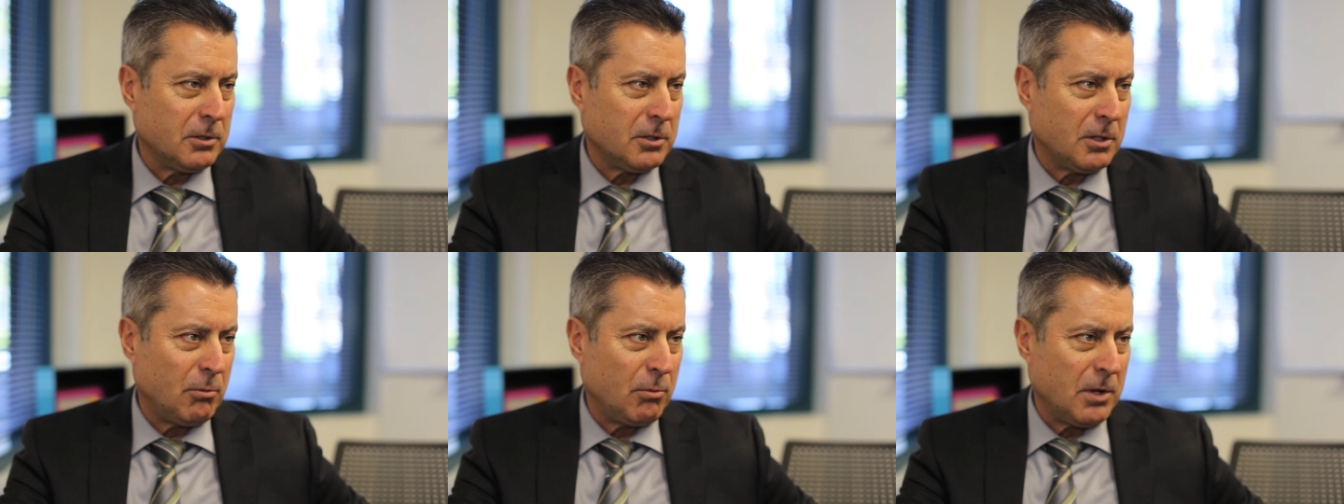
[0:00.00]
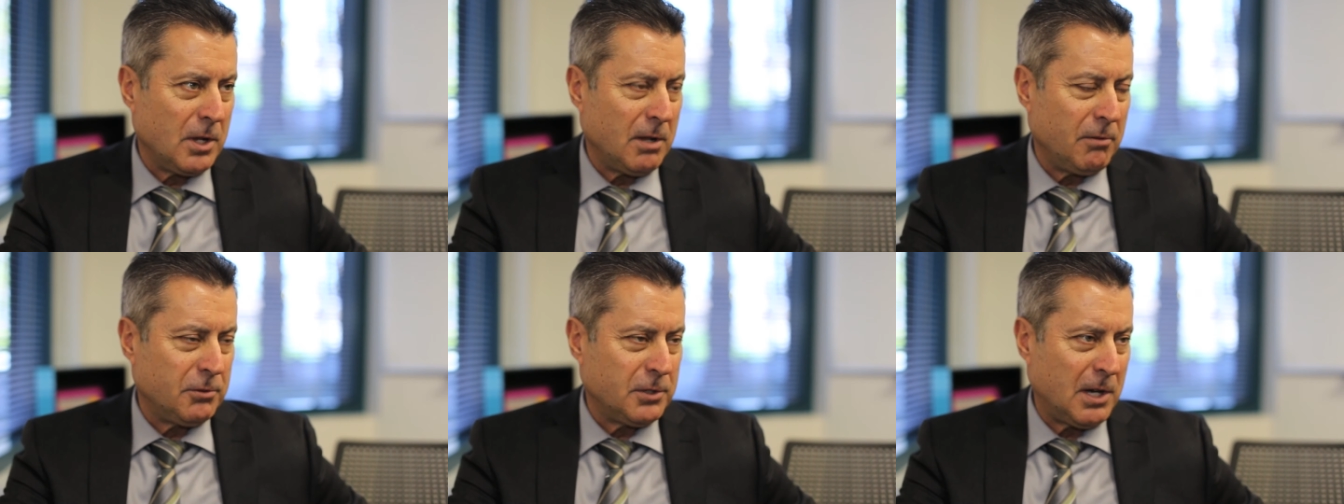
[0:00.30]
So
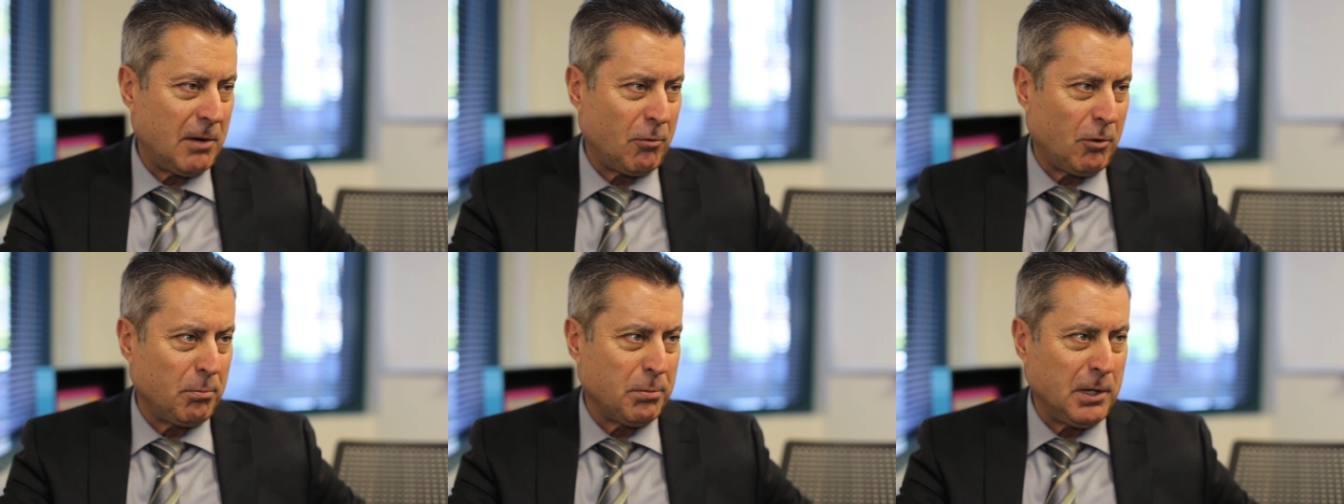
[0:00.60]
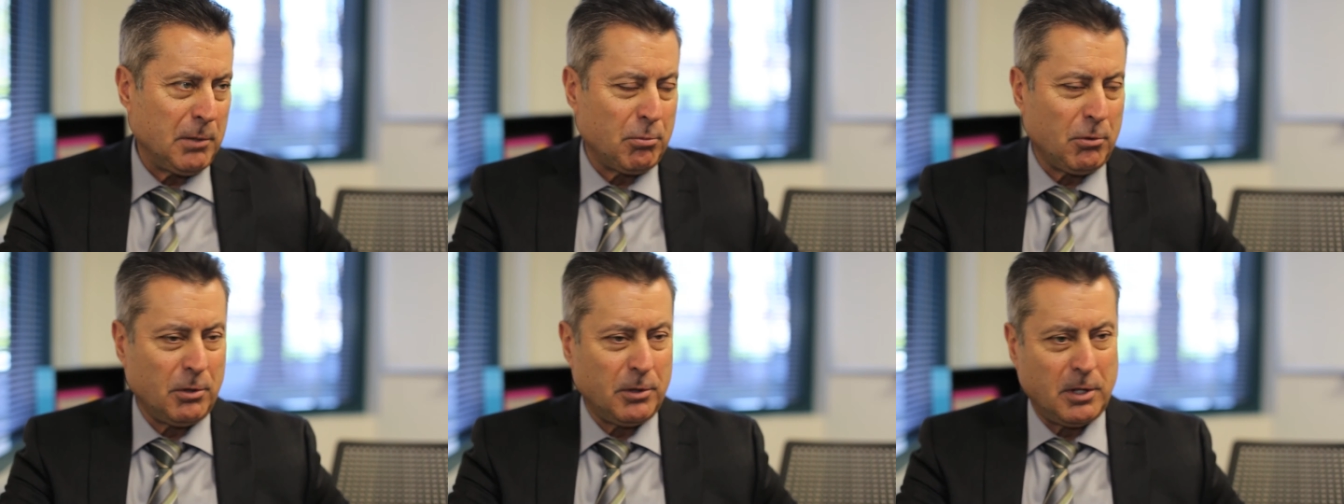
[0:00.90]
we have several
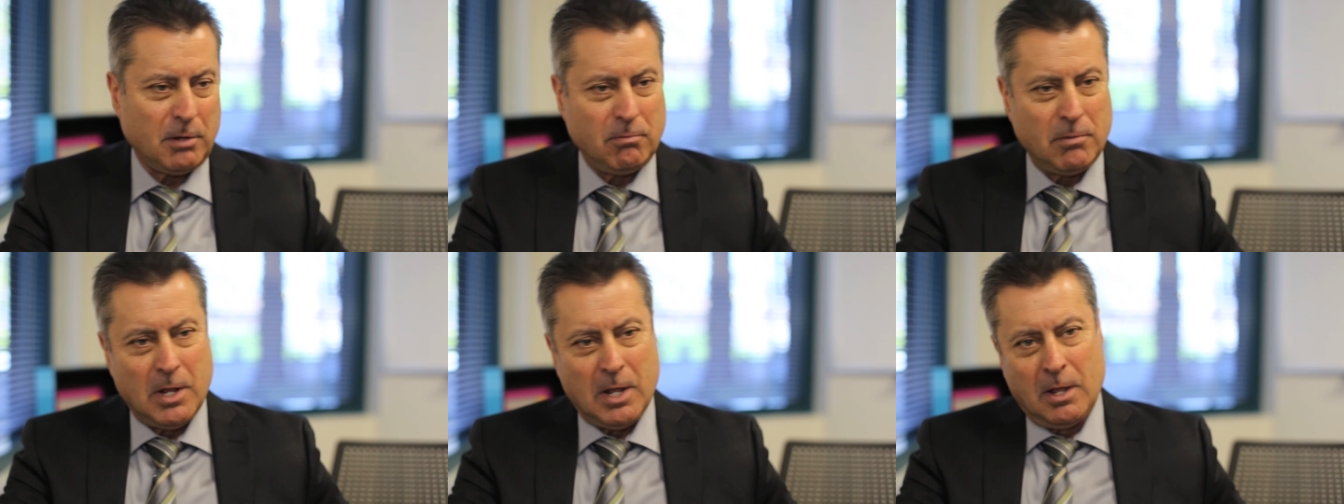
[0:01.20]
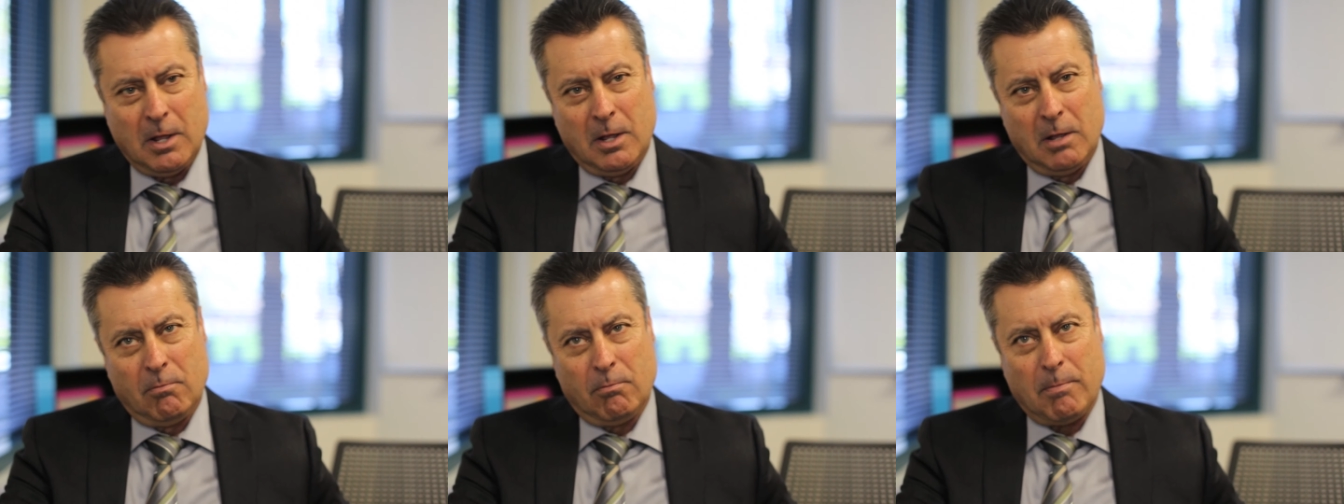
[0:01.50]
people that
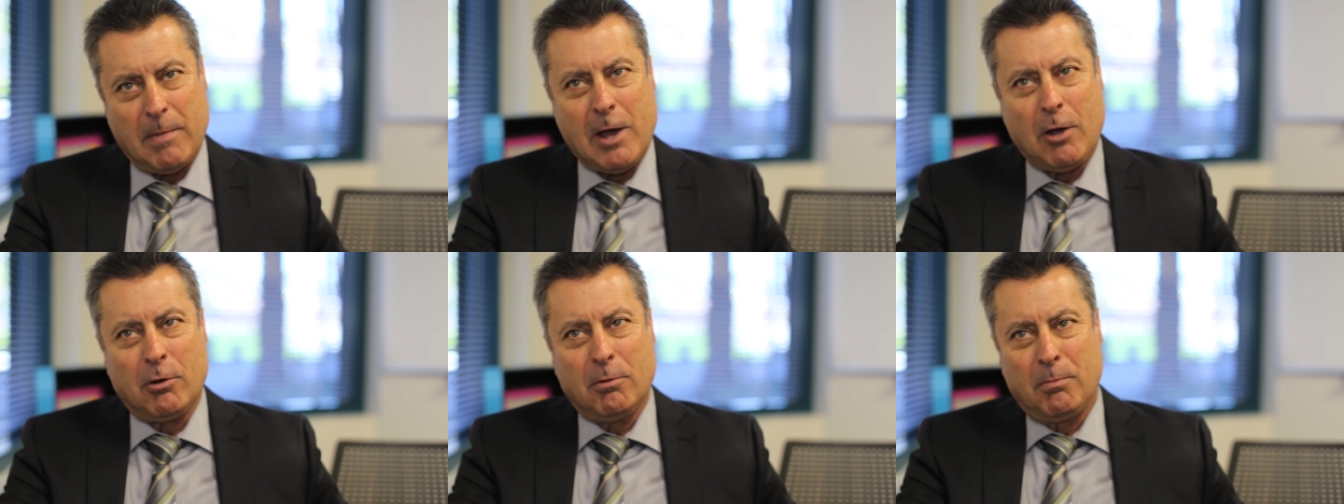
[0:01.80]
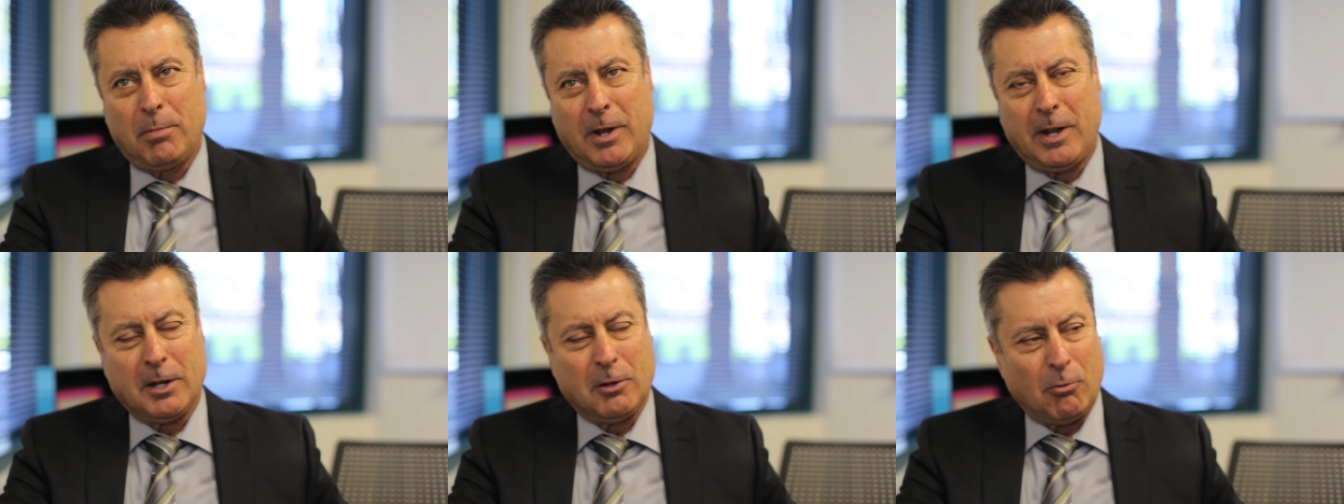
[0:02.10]

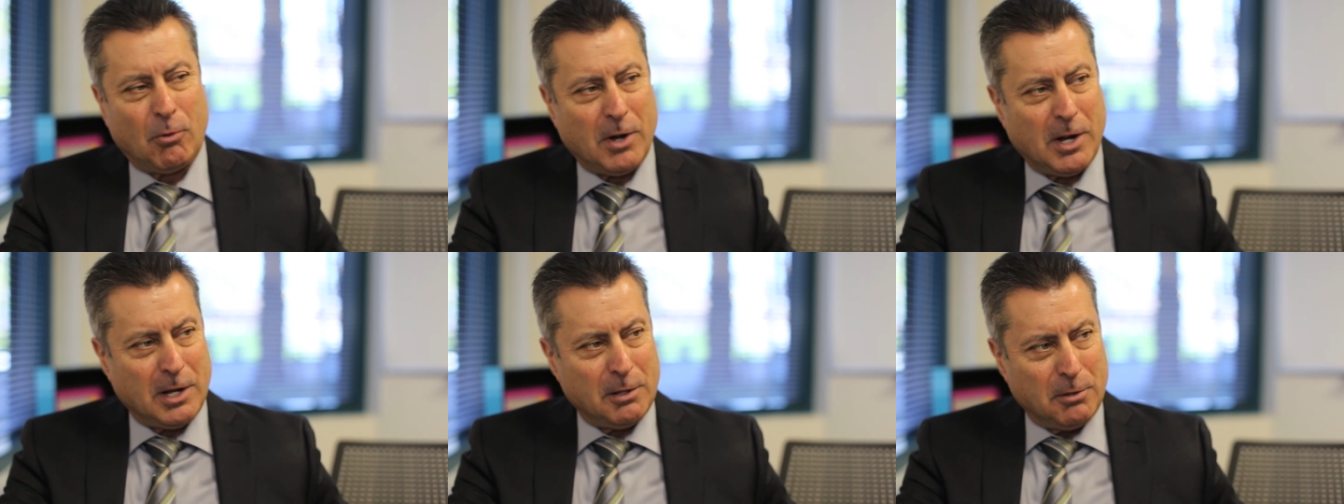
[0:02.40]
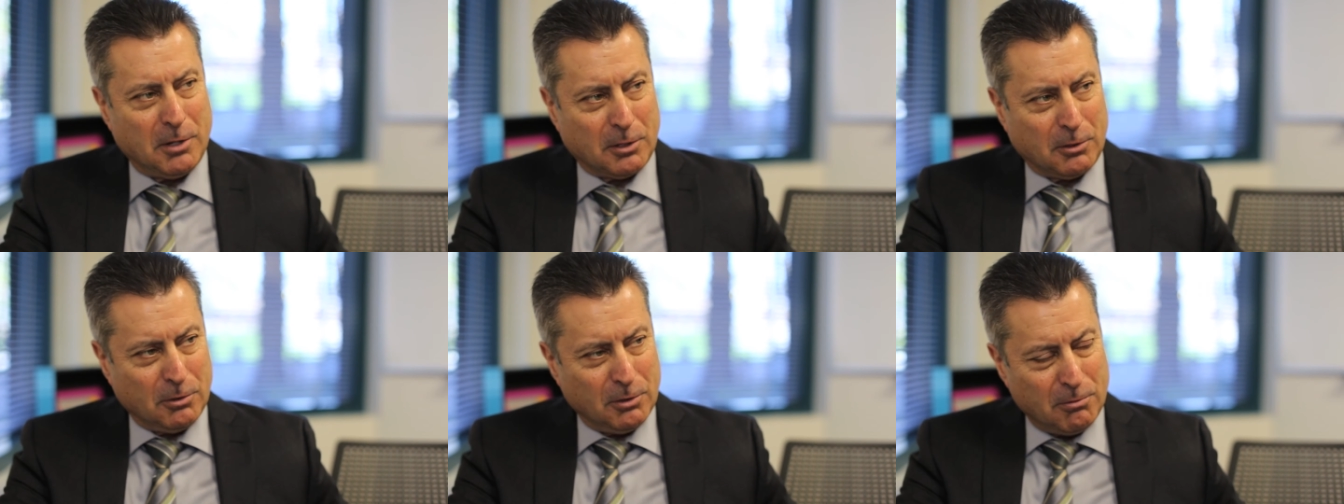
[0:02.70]
mountain bike ride
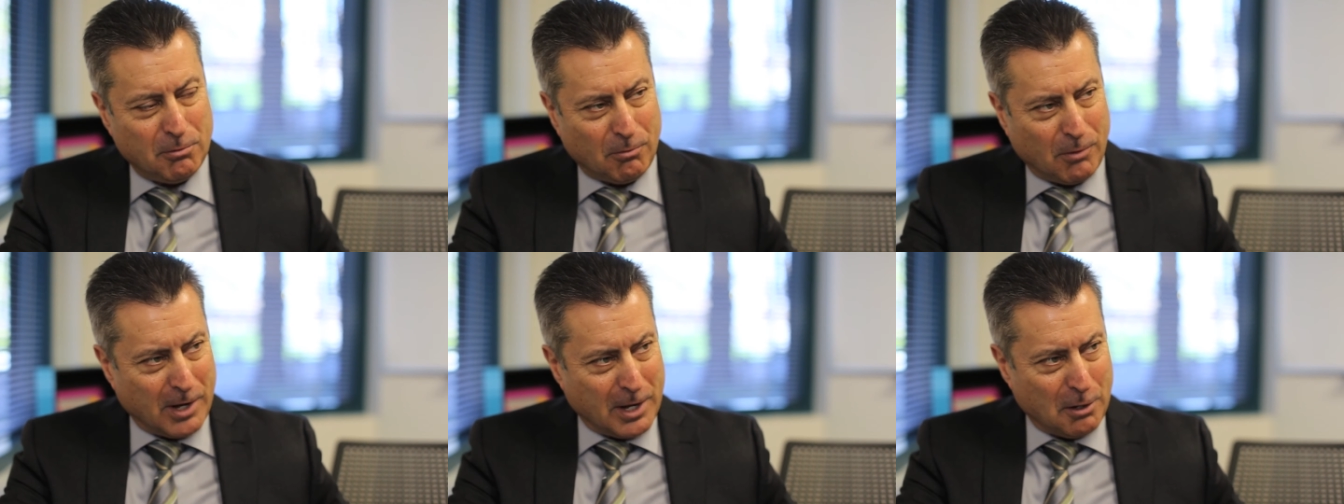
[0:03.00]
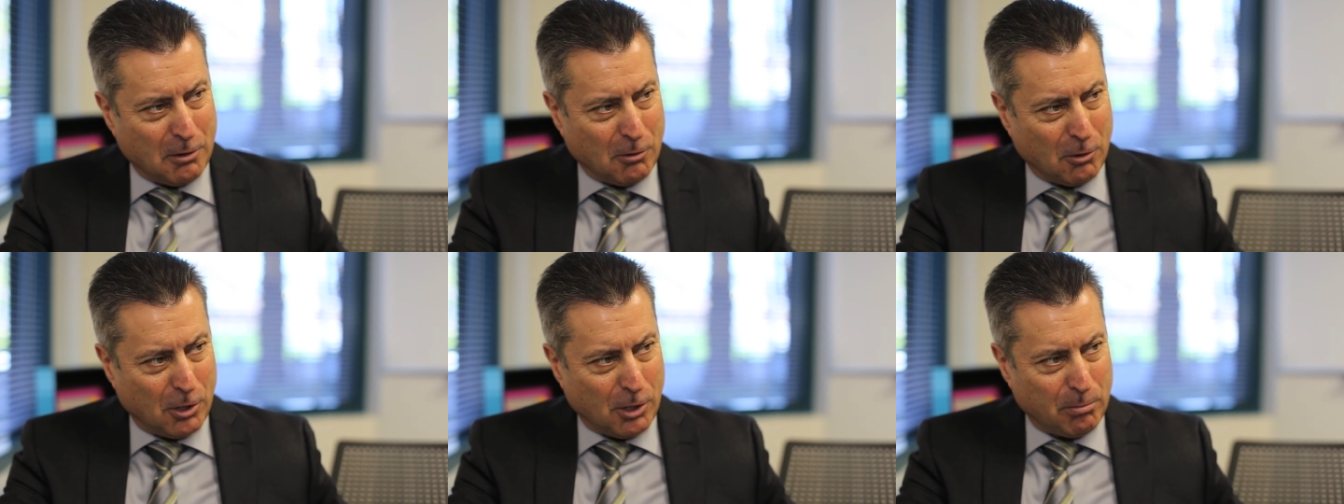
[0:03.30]
that couldn't
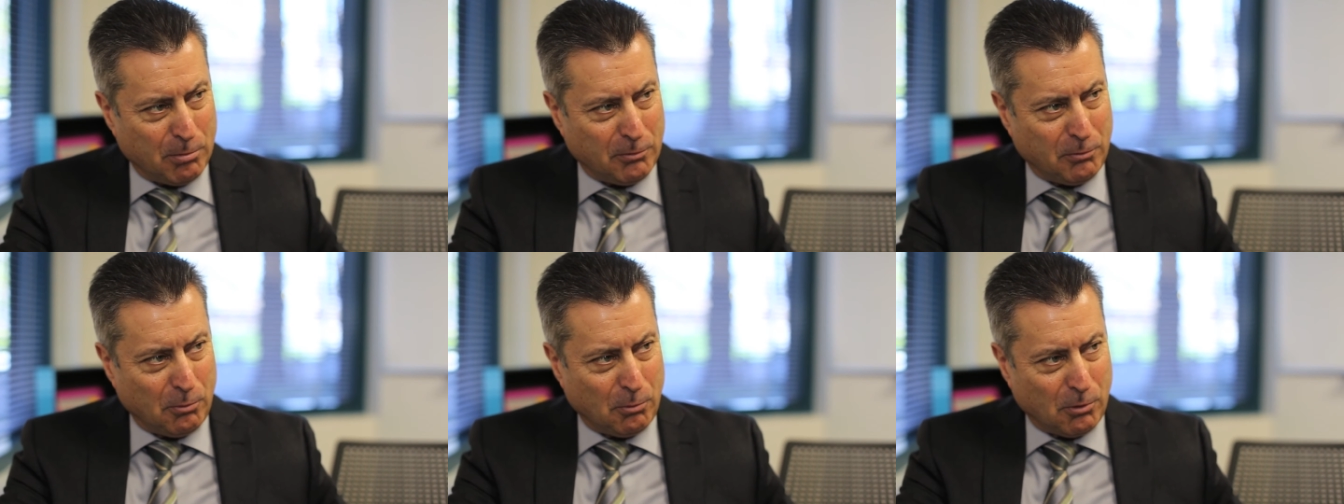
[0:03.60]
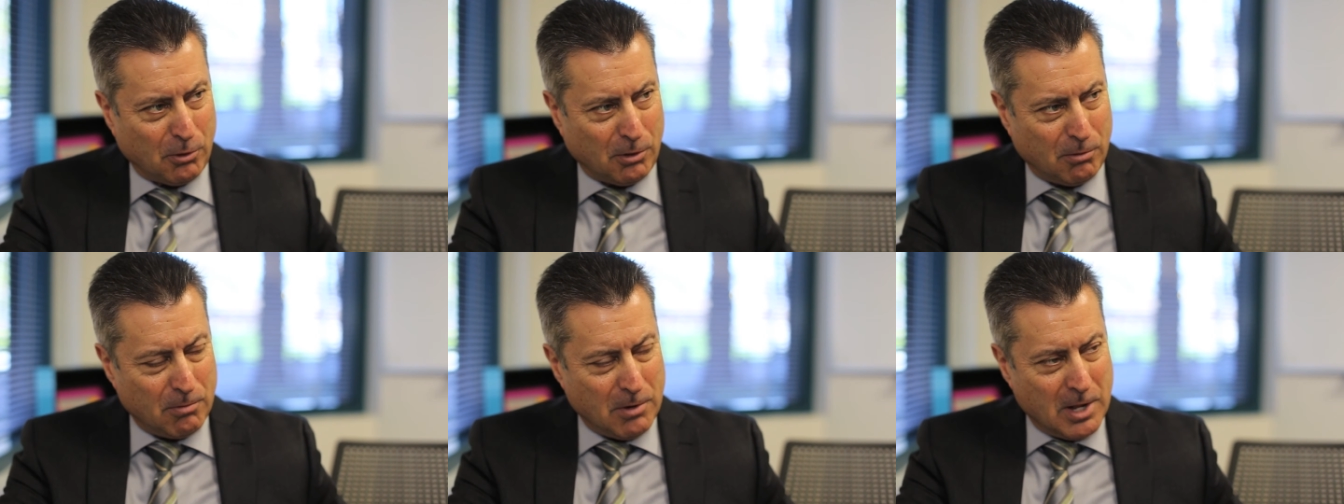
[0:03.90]
ride at all
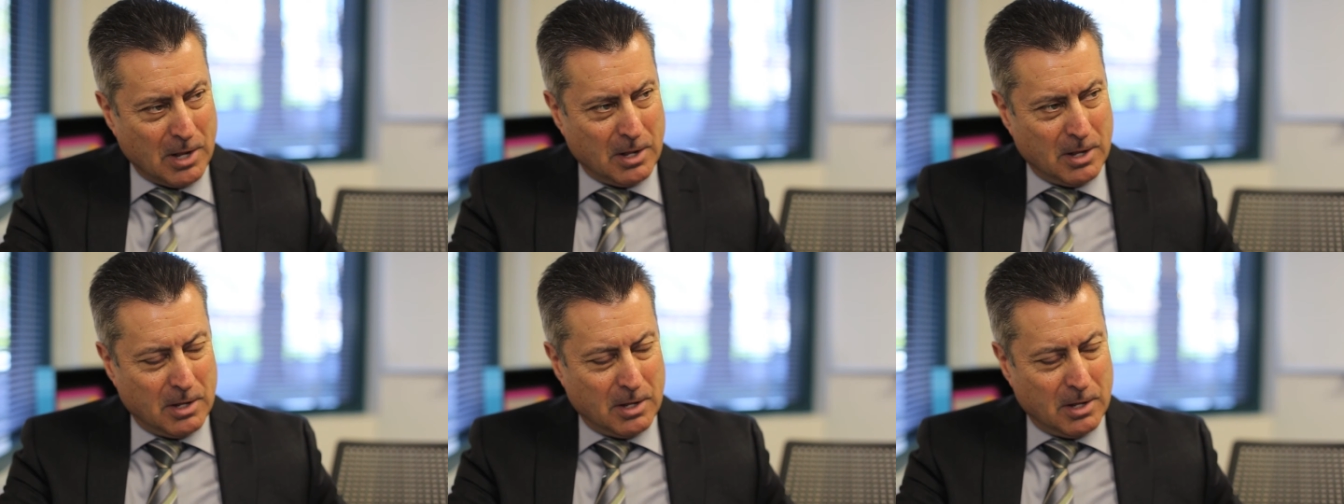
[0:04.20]
before,